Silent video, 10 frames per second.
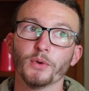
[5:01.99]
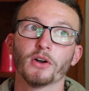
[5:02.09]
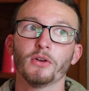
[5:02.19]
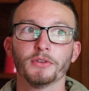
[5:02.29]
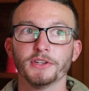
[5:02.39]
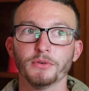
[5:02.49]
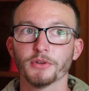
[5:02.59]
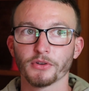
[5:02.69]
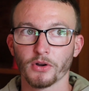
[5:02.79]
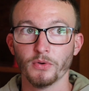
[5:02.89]
We all deal
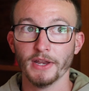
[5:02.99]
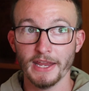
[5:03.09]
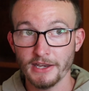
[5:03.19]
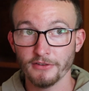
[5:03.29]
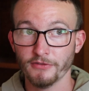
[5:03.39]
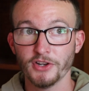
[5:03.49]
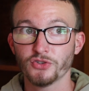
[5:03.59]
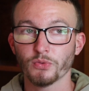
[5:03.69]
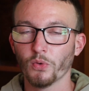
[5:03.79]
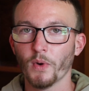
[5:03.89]
with our own individual